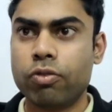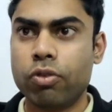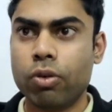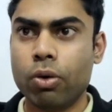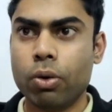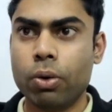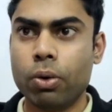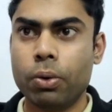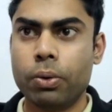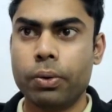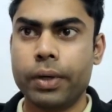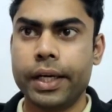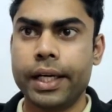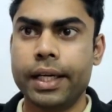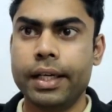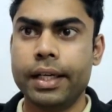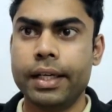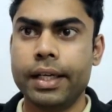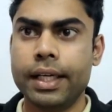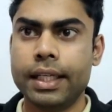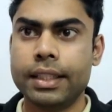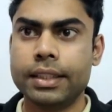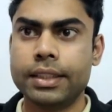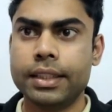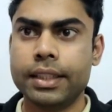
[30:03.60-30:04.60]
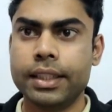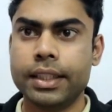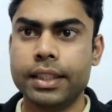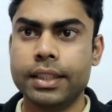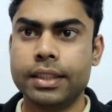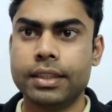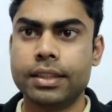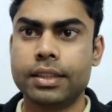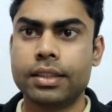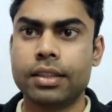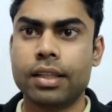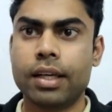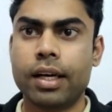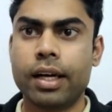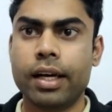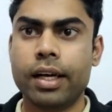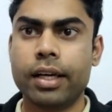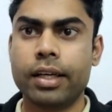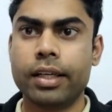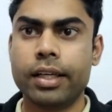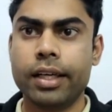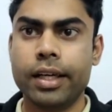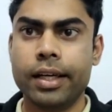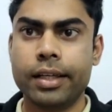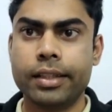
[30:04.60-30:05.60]
flow and densities
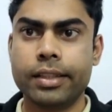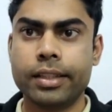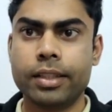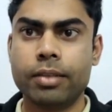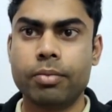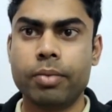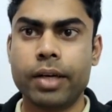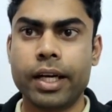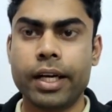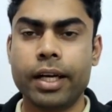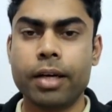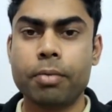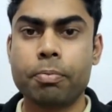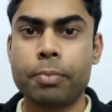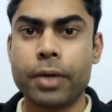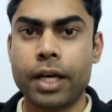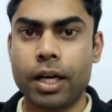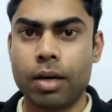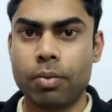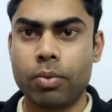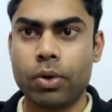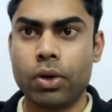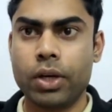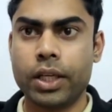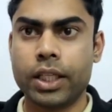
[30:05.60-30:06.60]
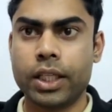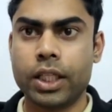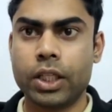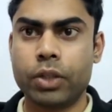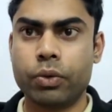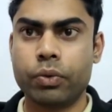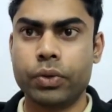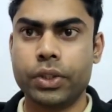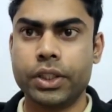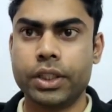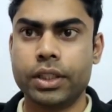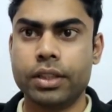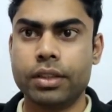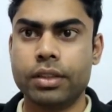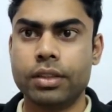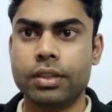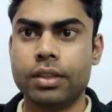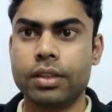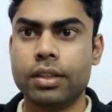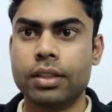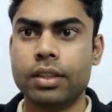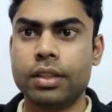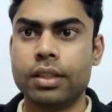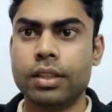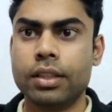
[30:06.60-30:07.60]
are related by a parabolic equation.
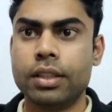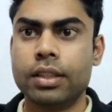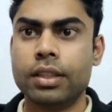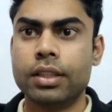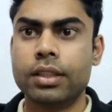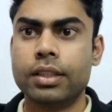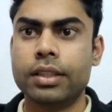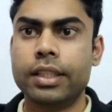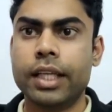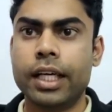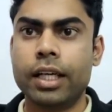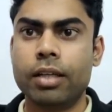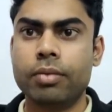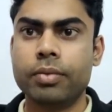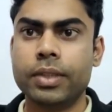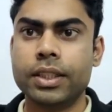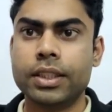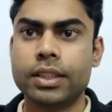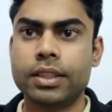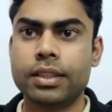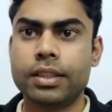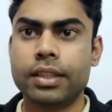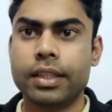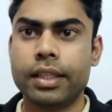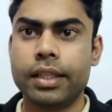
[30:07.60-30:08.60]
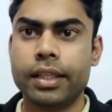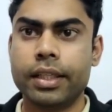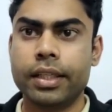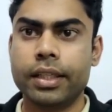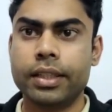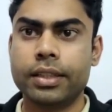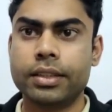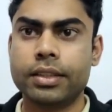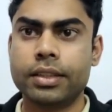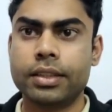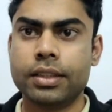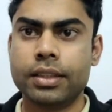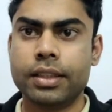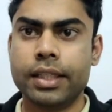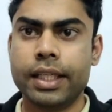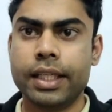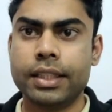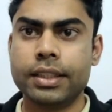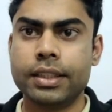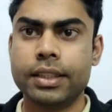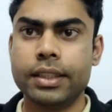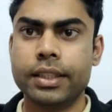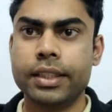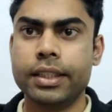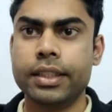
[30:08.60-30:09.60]
That means here it's
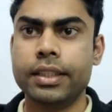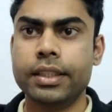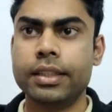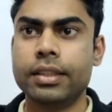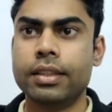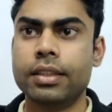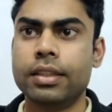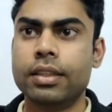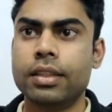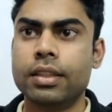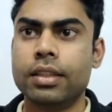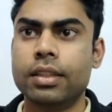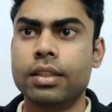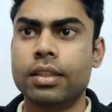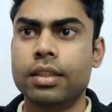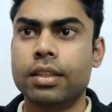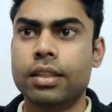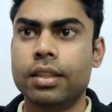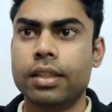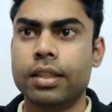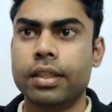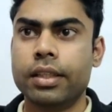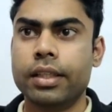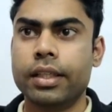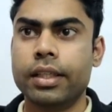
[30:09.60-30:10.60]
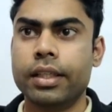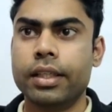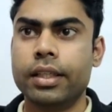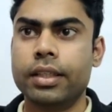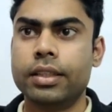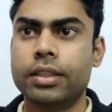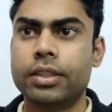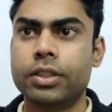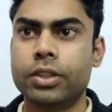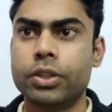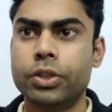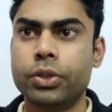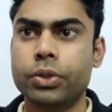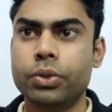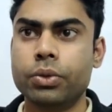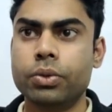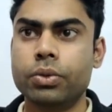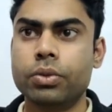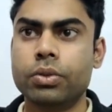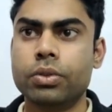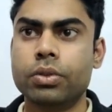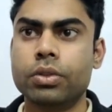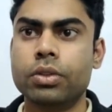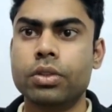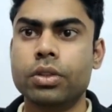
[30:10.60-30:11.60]
density, here it's
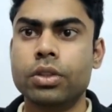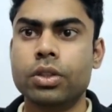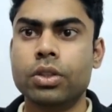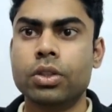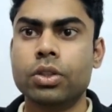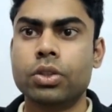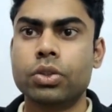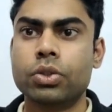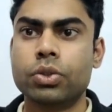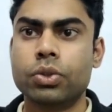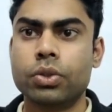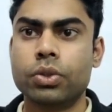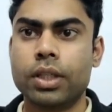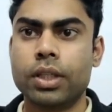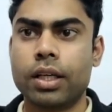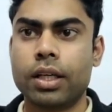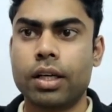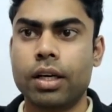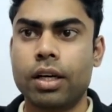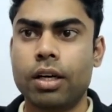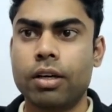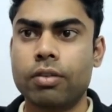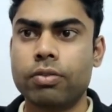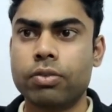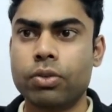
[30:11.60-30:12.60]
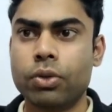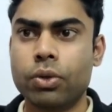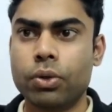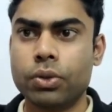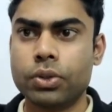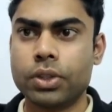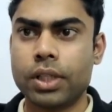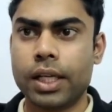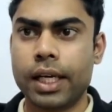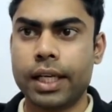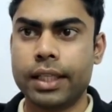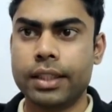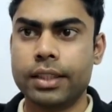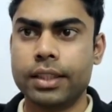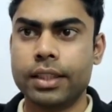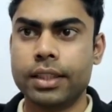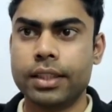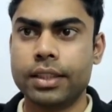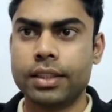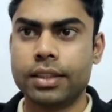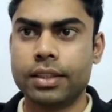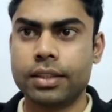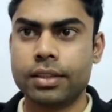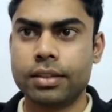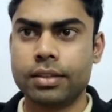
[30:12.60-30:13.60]
Q. So the graph goes like
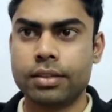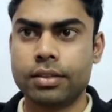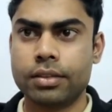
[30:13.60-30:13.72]
this.